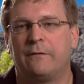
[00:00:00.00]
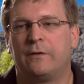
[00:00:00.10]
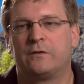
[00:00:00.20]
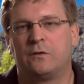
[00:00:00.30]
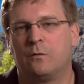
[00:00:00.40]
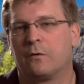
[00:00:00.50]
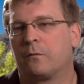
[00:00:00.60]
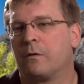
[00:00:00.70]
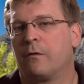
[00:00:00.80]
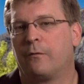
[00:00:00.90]
but if it's two or
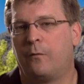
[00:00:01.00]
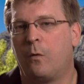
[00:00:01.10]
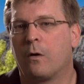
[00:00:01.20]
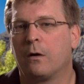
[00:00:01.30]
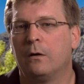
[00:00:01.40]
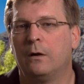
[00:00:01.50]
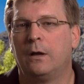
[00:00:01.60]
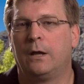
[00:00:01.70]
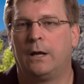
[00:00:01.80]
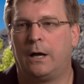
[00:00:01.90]
three or four,
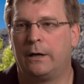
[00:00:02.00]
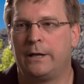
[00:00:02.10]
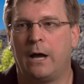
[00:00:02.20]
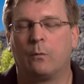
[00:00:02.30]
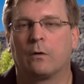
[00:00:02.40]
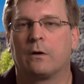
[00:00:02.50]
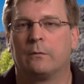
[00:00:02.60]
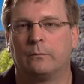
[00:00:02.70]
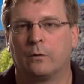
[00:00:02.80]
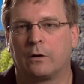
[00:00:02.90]
uh, yeah, we're
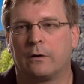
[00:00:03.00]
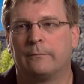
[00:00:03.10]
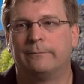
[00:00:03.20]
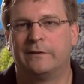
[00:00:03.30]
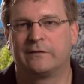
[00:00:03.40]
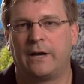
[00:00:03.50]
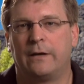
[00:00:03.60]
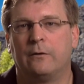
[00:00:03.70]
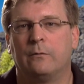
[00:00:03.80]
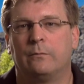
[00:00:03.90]
gonna we're gonna
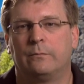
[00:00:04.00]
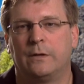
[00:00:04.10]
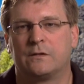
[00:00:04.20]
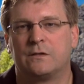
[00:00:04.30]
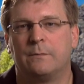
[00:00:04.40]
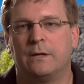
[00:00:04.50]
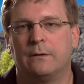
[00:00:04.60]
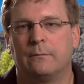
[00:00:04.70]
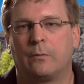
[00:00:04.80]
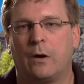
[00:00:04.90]
decide who gets to be